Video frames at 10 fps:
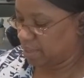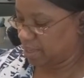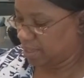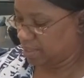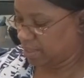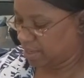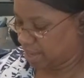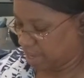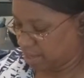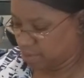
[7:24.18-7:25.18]
And then I
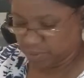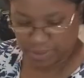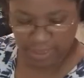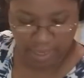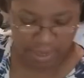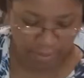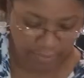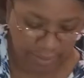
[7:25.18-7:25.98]
go to town.